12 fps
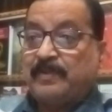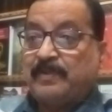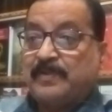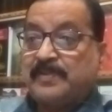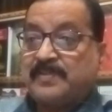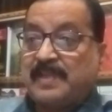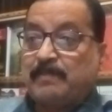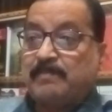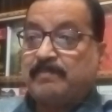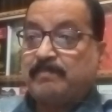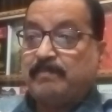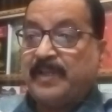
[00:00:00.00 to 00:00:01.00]

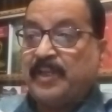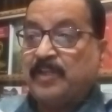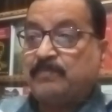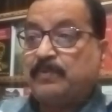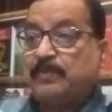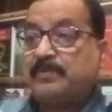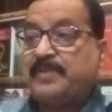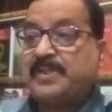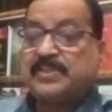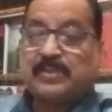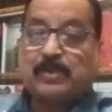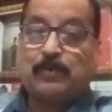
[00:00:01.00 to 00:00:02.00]
some meaningful
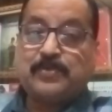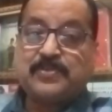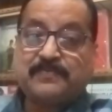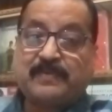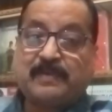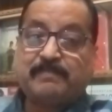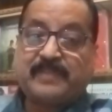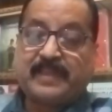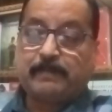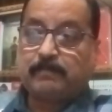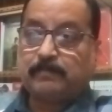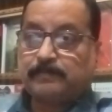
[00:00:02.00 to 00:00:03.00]
discourse from them.